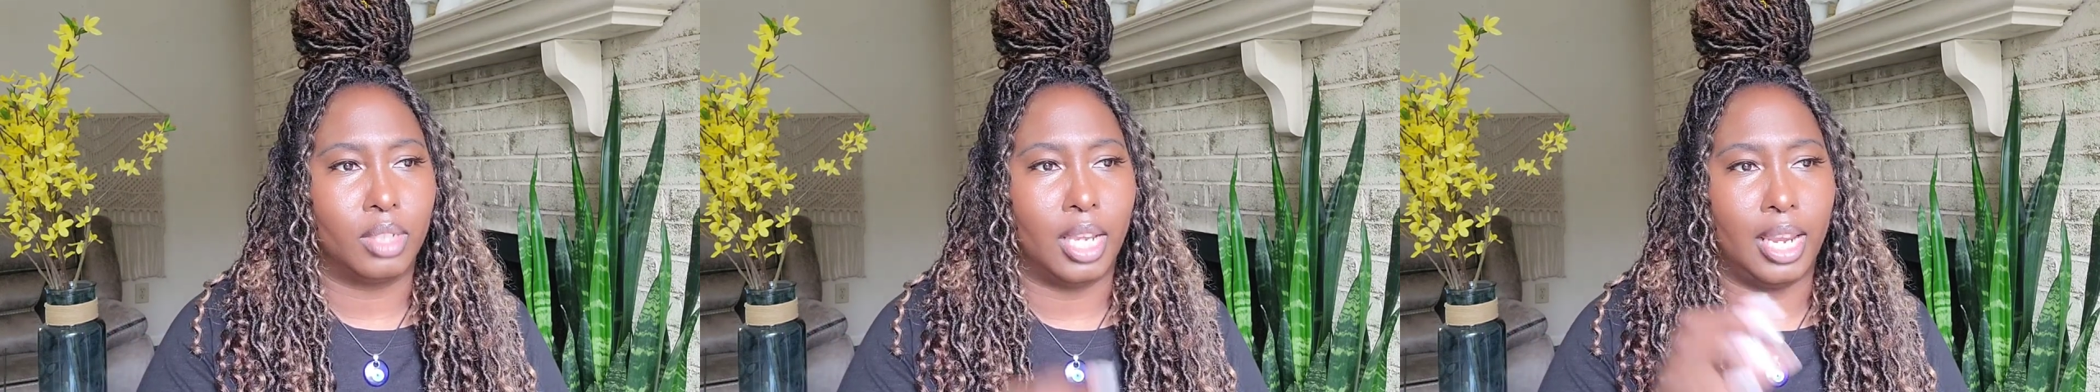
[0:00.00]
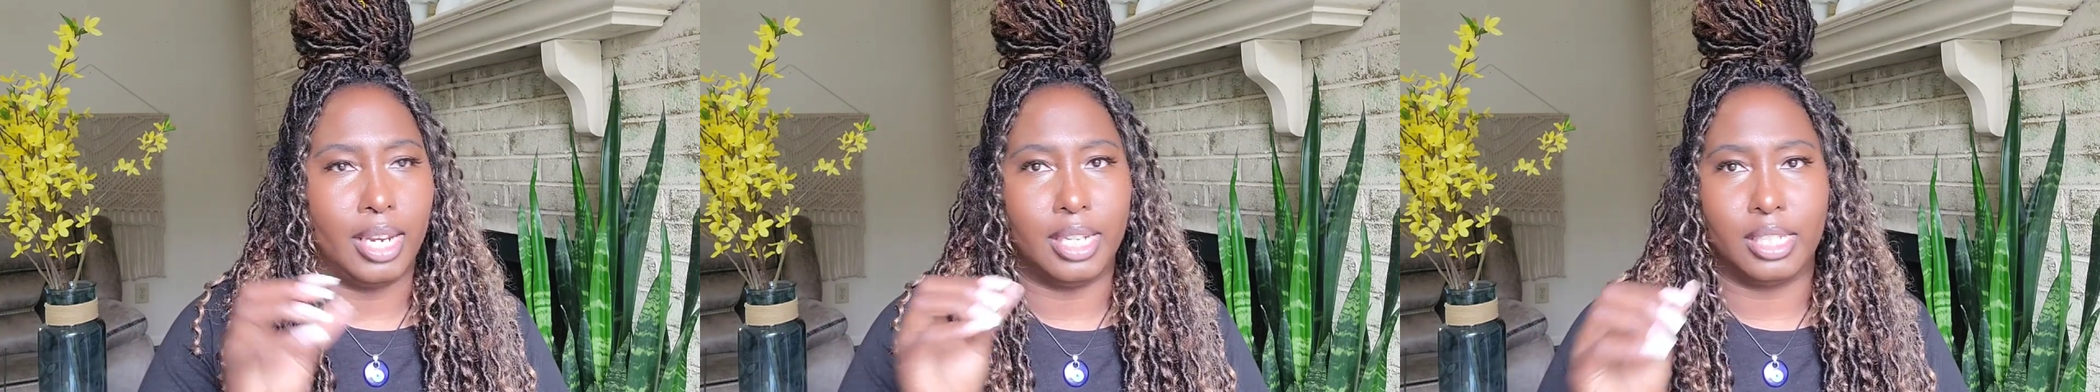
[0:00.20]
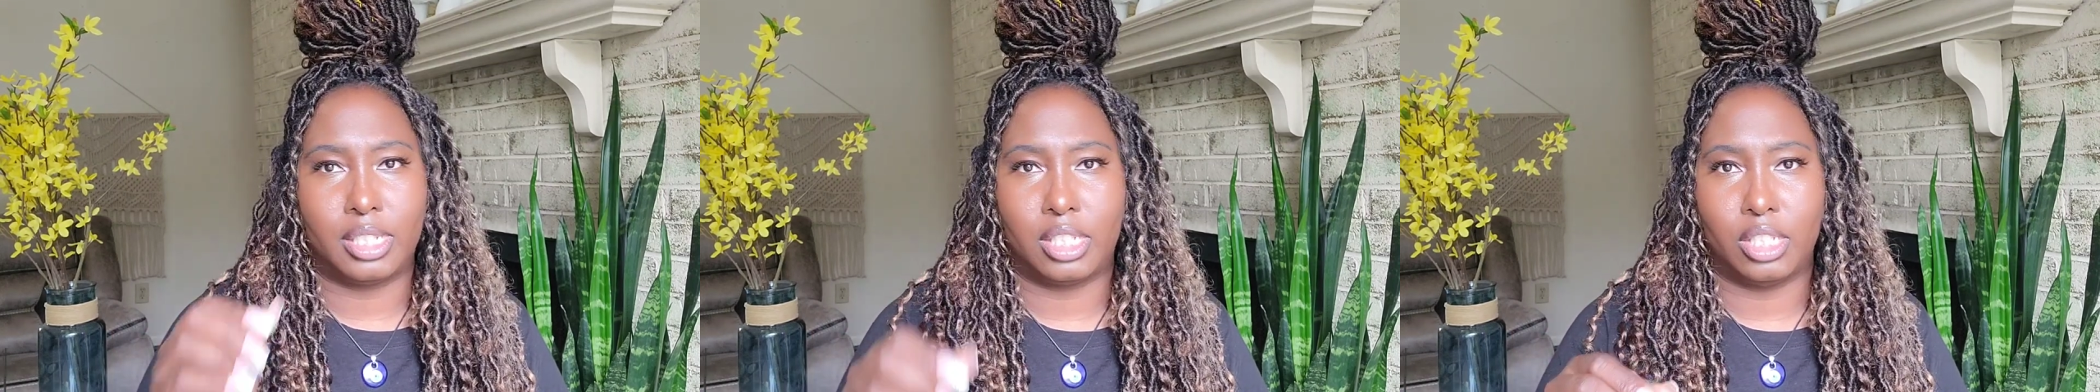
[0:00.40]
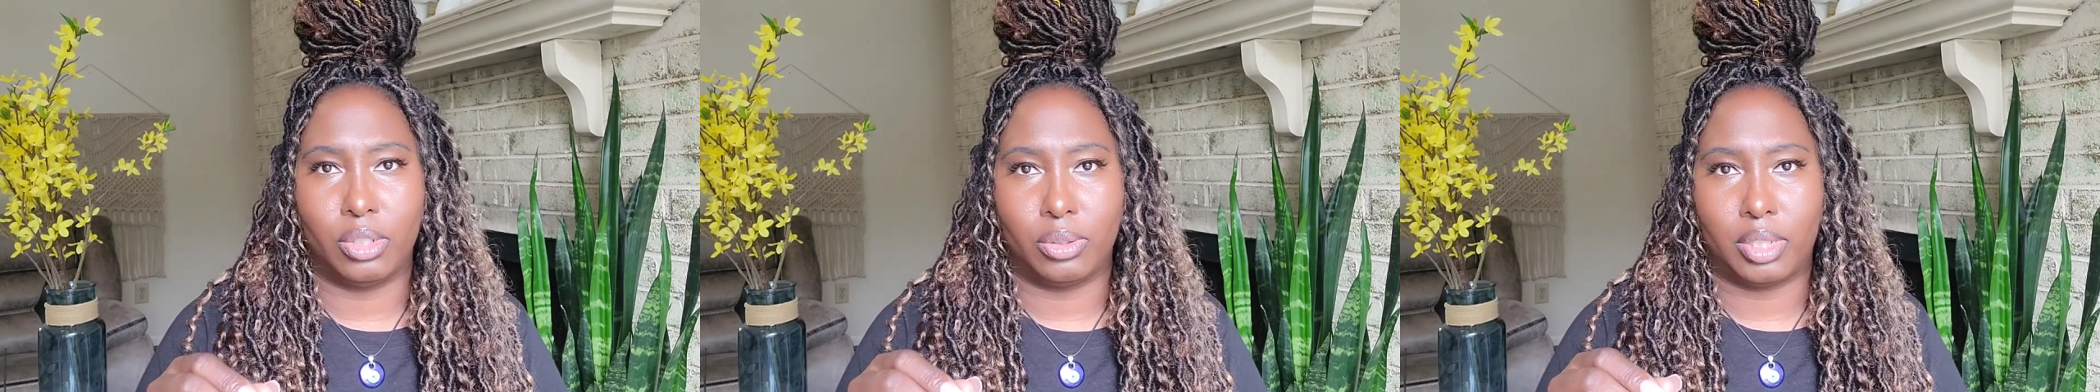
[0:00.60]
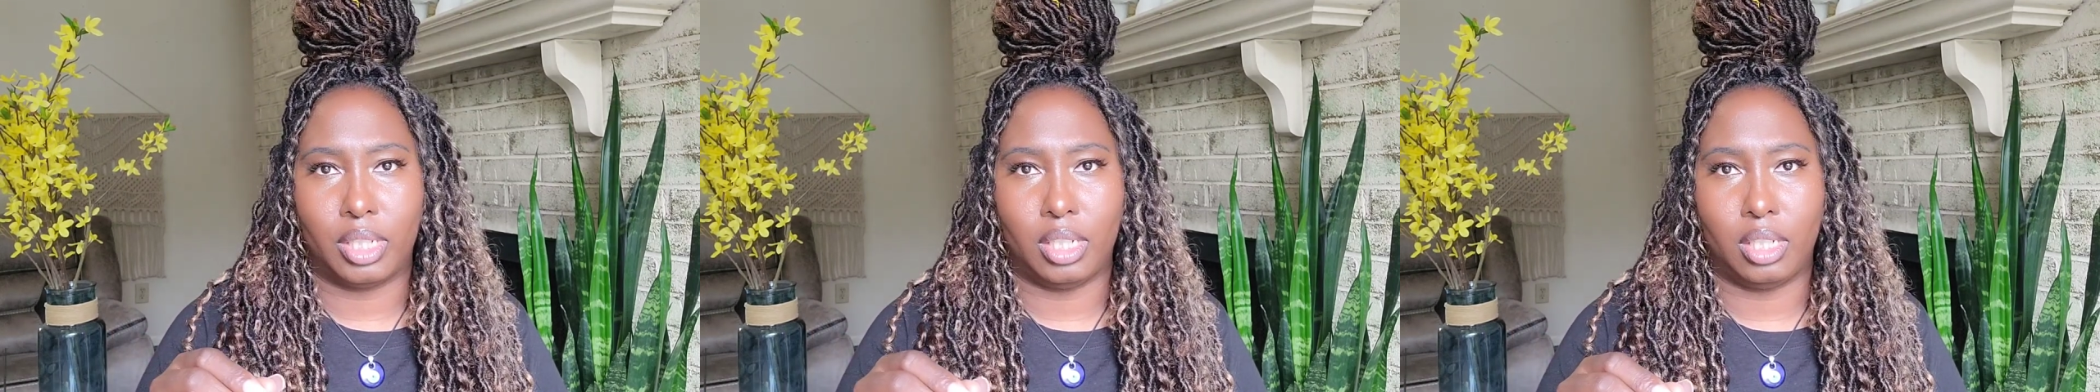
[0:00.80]
and it's
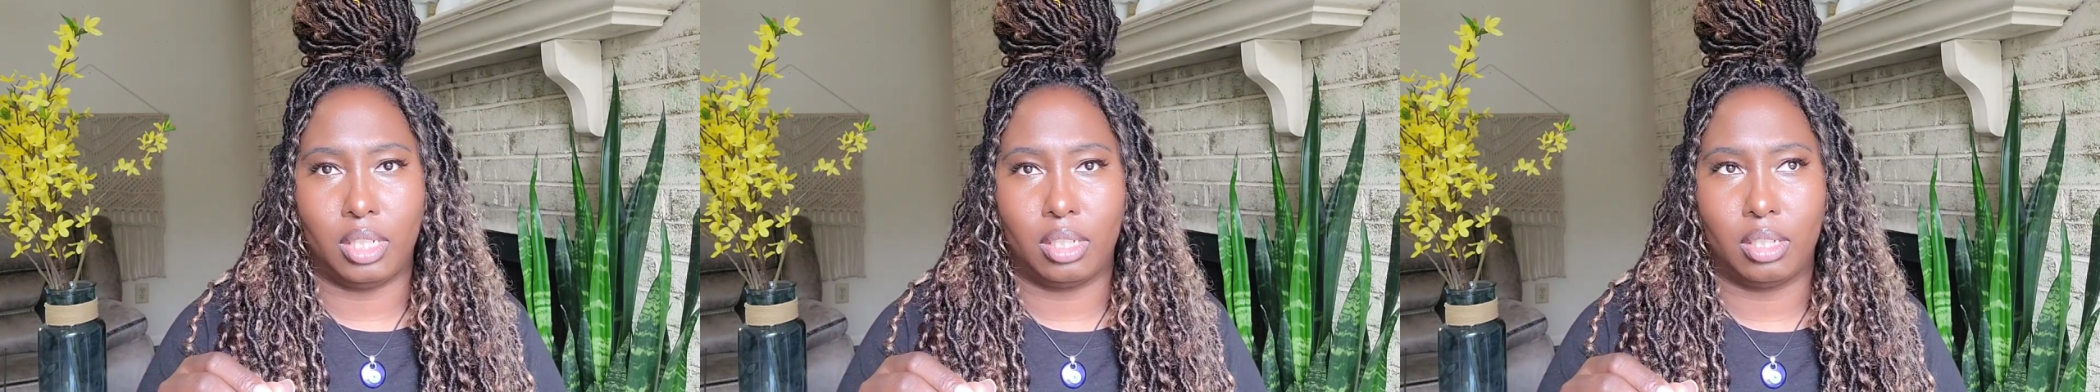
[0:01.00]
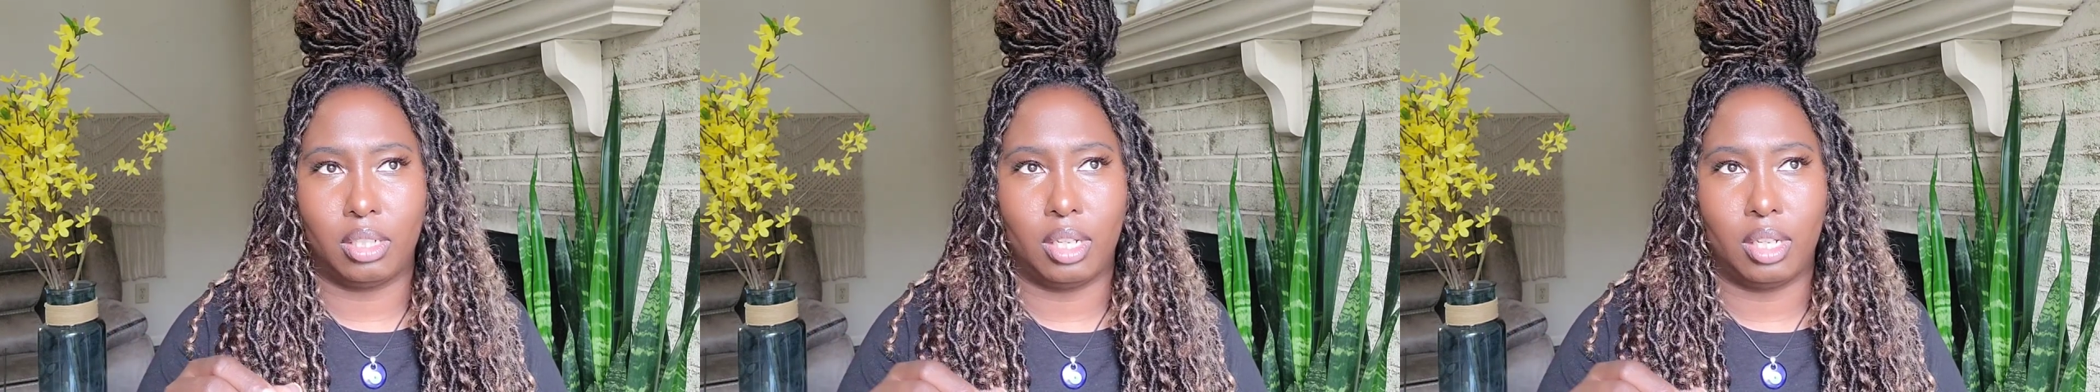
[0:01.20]
silky